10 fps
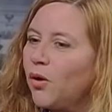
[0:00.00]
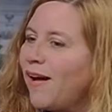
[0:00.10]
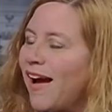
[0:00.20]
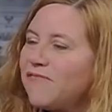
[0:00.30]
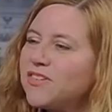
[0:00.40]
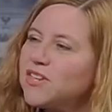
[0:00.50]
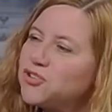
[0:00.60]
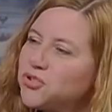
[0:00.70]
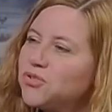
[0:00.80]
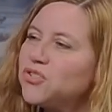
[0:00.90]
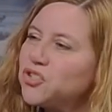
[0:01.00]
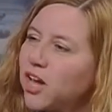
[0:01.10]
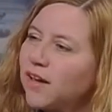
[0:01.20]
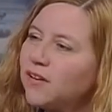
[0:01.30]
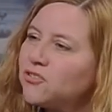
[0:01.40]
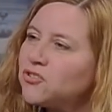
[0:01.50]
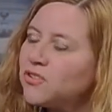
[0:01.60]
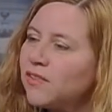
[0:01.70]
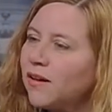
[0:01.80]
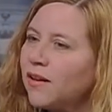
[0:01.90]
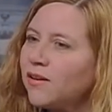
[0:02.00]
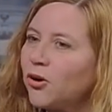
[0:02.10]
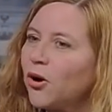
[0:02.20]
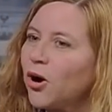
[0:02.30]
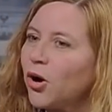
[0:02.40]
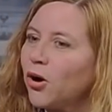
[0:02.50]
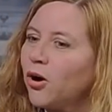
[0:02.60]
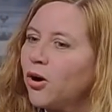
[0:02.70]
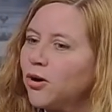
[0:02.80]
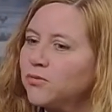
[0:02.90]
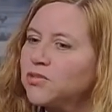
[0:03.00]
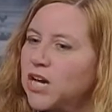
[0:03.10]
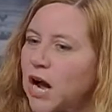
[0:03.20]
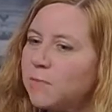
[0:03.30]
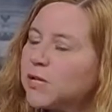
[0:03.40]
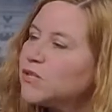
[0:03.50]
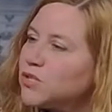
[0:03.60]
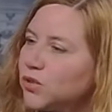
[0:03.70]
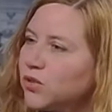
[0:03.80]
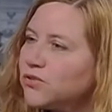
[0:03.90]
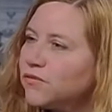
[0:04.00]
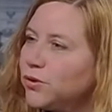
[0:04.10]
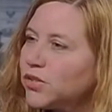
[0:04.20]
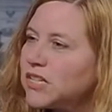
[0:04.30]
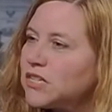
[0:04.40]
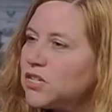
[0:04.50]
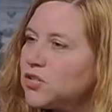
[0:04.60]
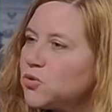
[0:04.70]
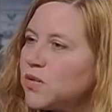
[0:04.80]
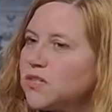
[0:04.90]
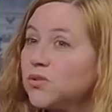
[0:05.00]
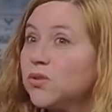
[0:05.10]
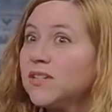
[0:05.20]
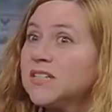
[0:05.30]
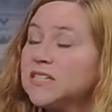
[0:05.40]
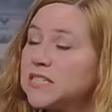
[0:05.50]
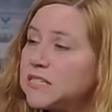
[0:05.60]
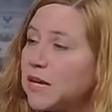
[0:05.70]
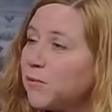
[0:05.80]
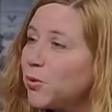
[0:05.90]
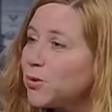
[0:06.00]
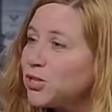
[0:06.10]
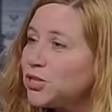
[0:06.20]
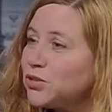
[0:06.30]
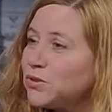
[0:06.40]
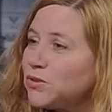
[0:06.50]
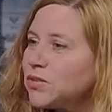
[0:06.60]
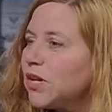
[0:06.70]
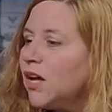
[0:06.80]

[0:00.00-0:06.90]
have the issues changed that are top concerns of your constituents, or is it the same old issues?